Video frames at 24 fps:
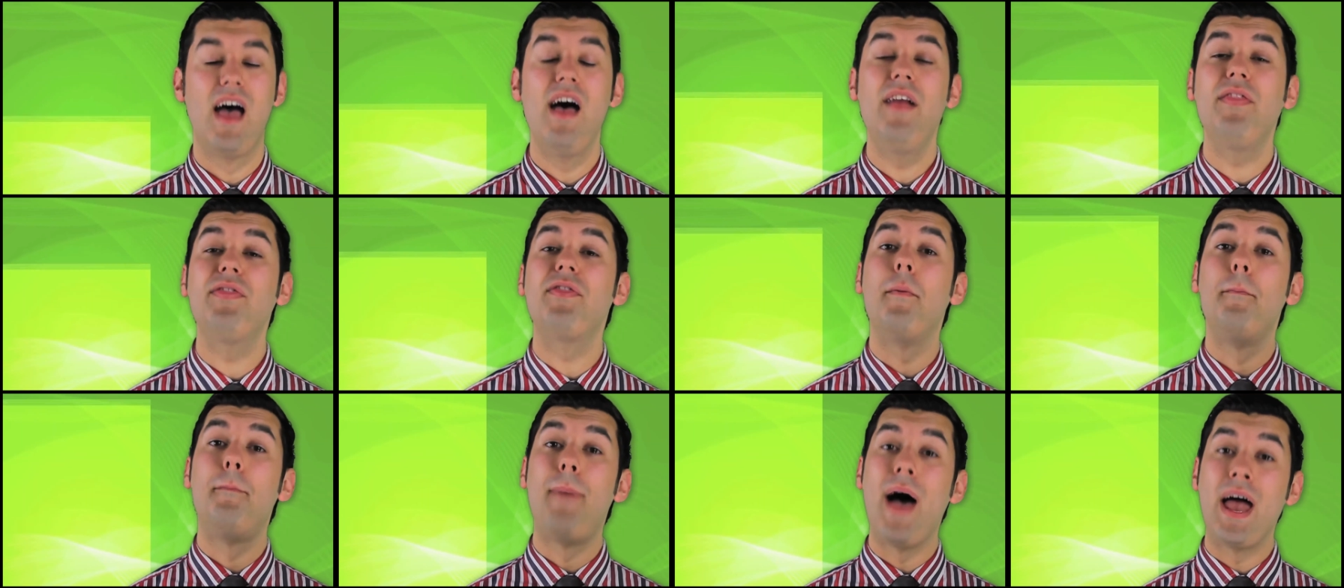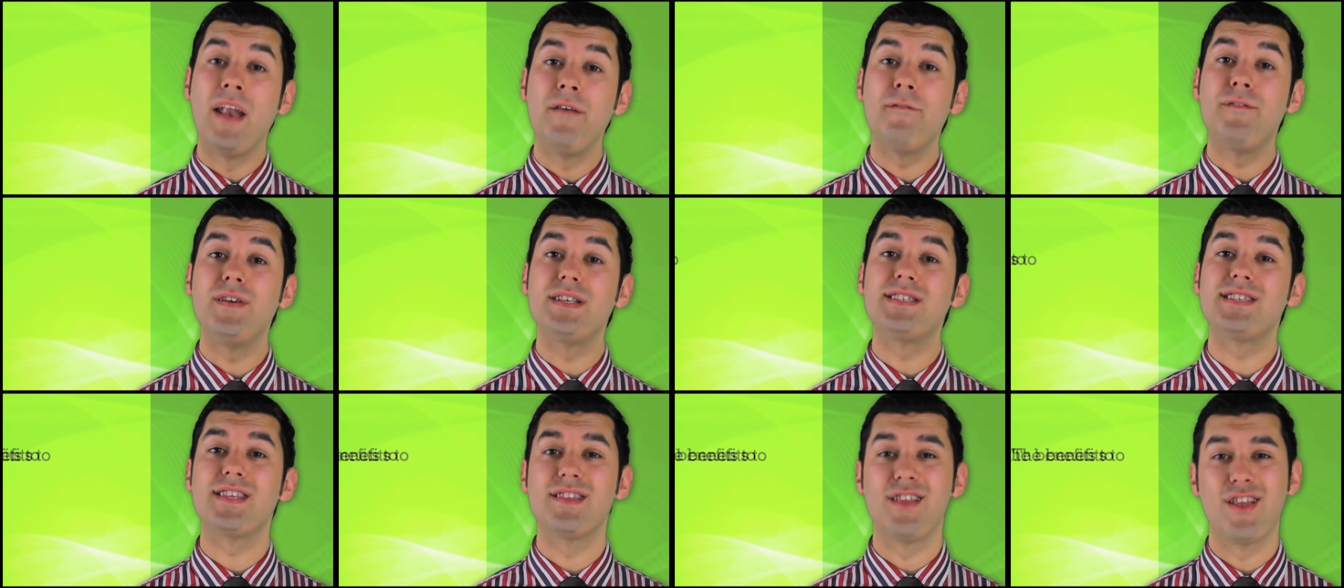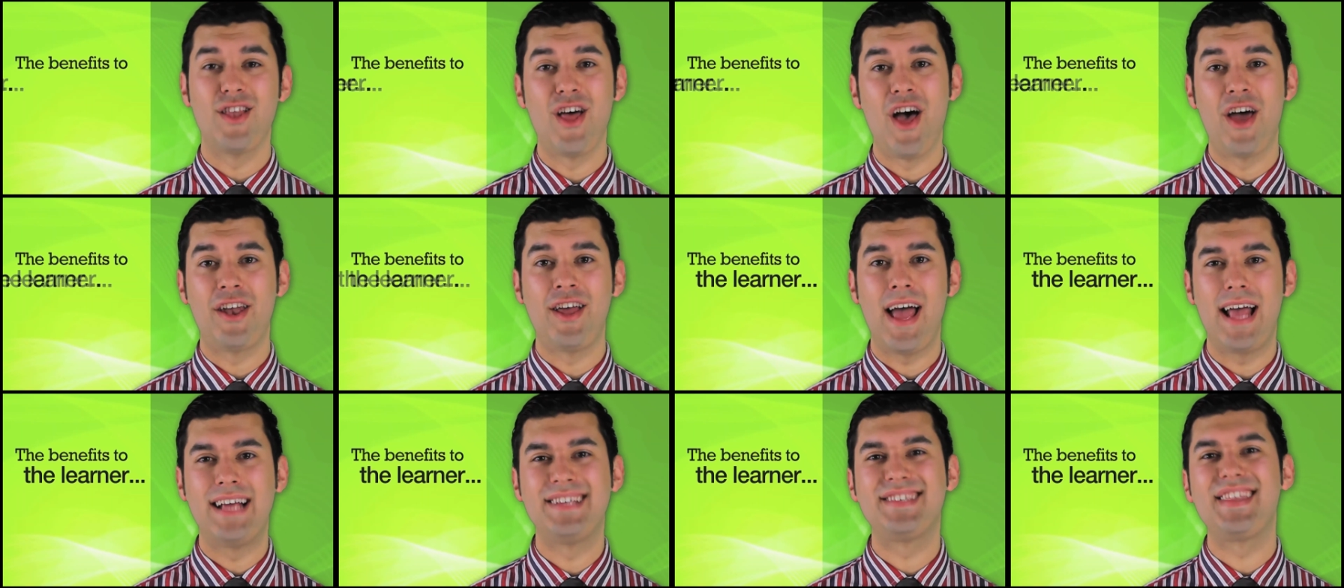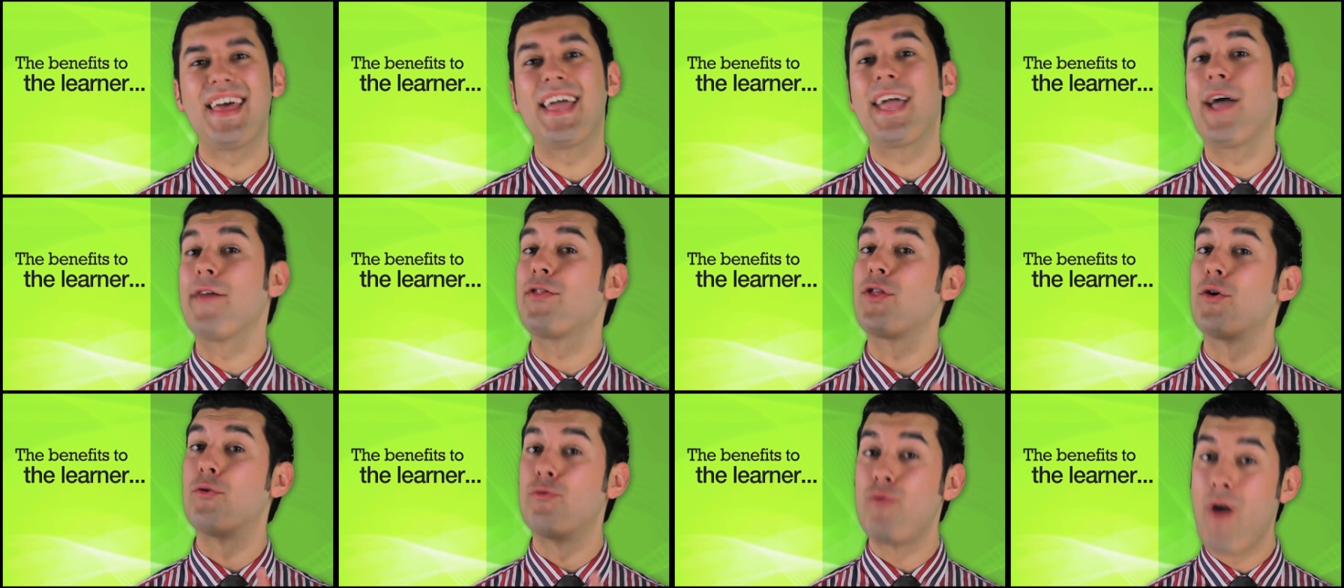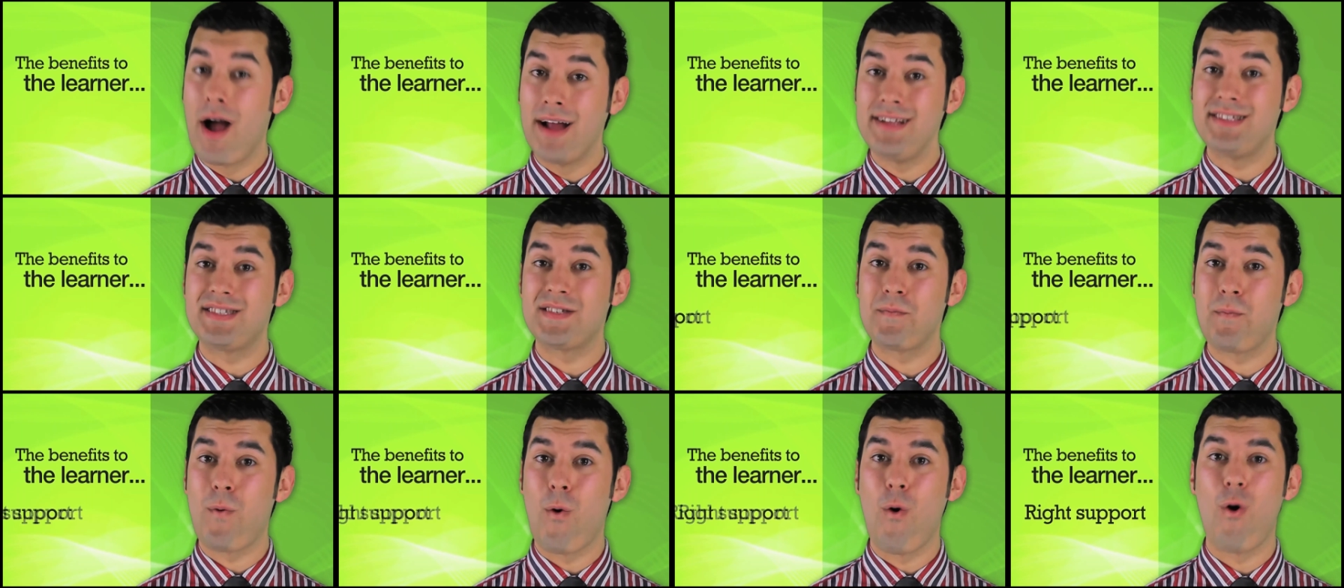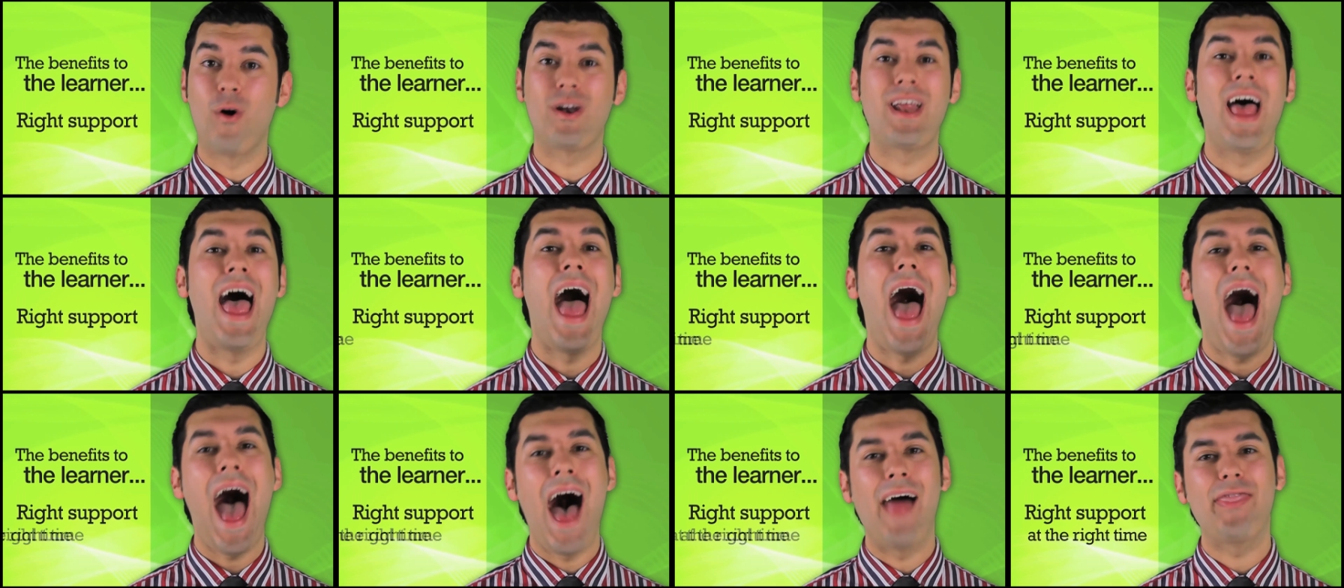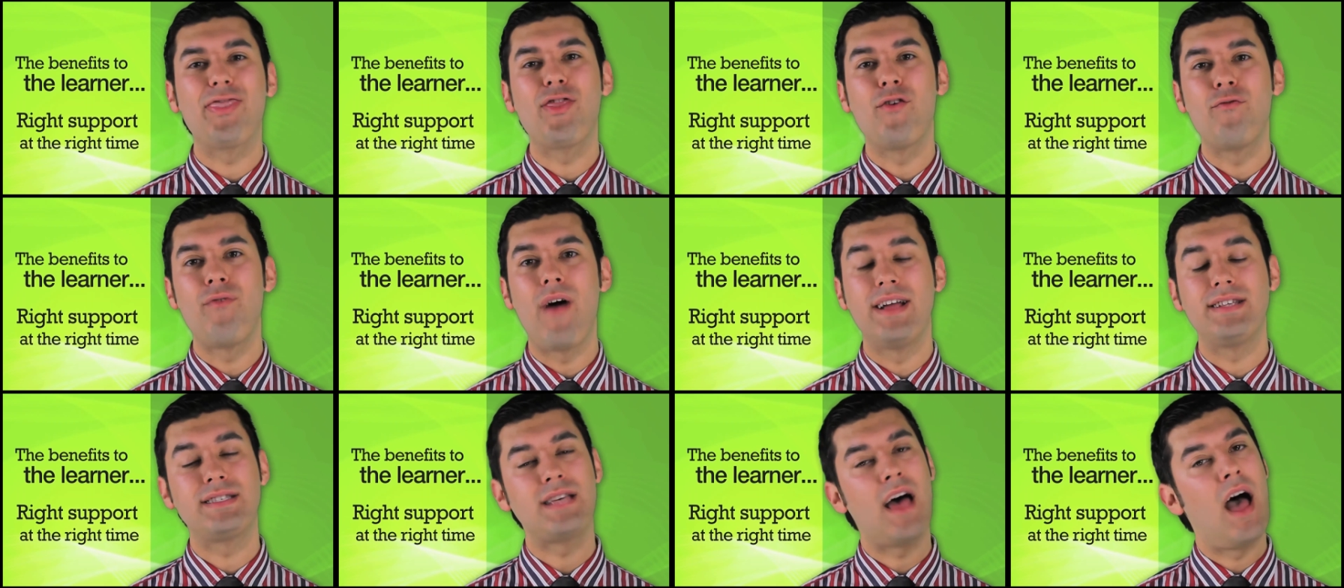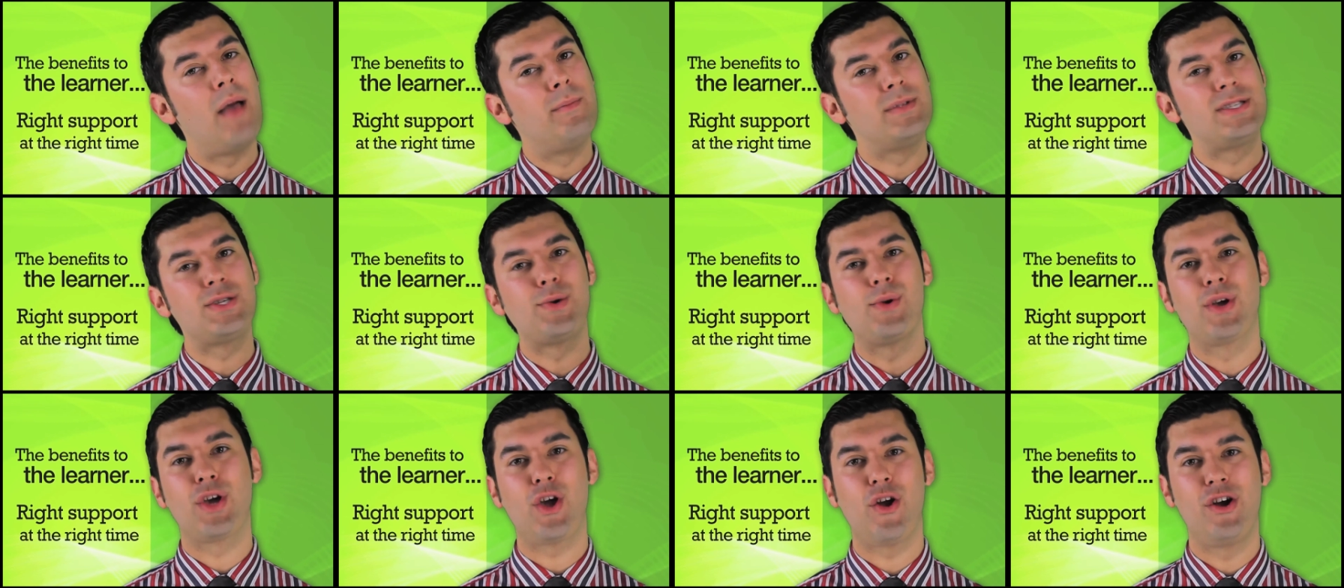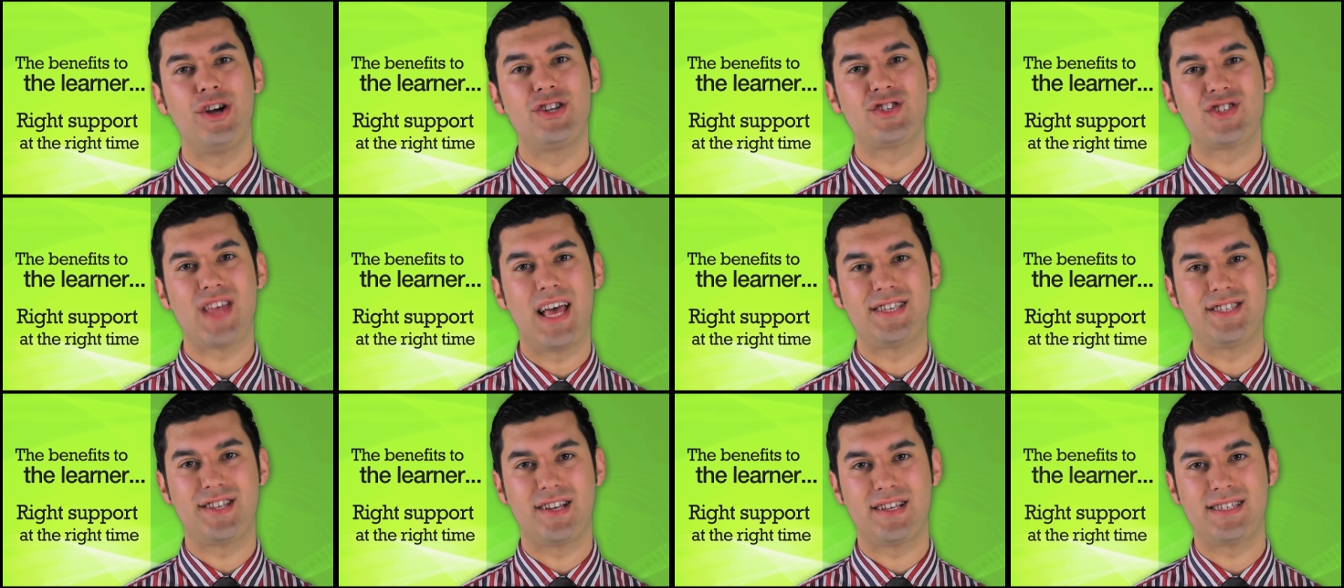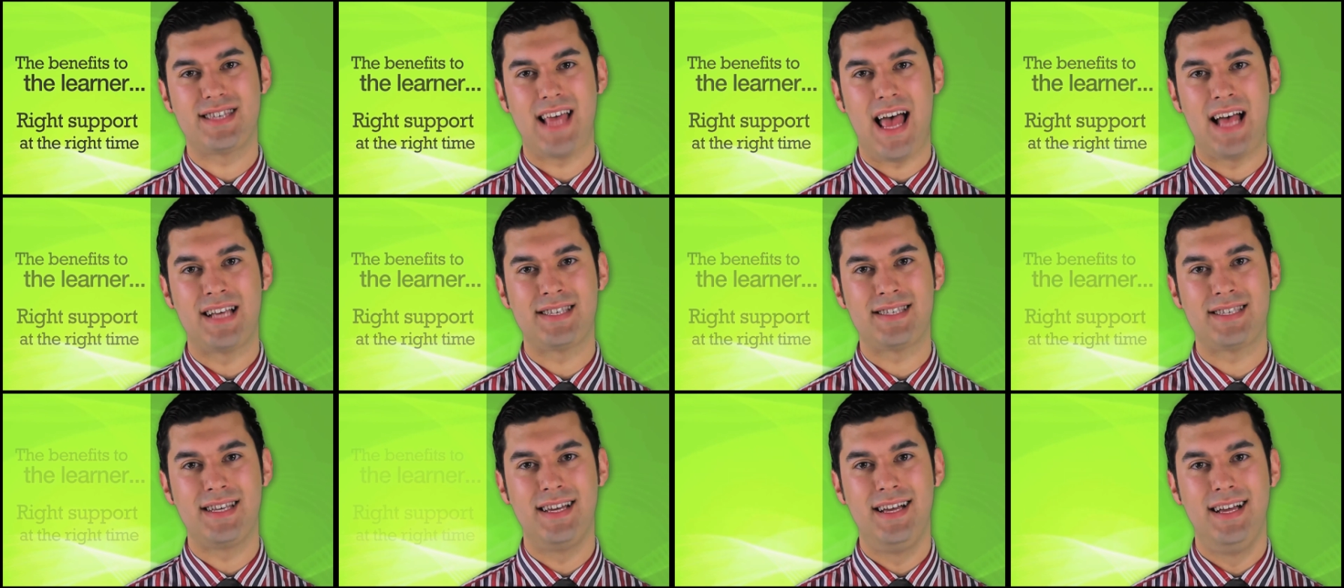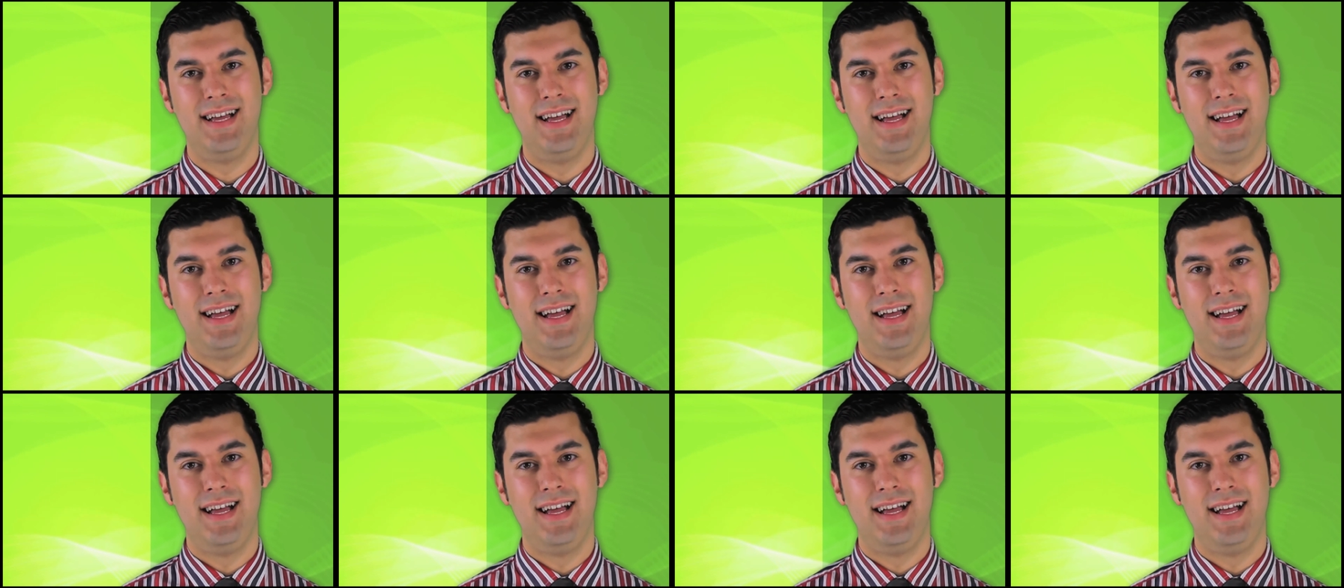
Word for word: The benefit to the learner is they get the right support at the right time to encourage their success.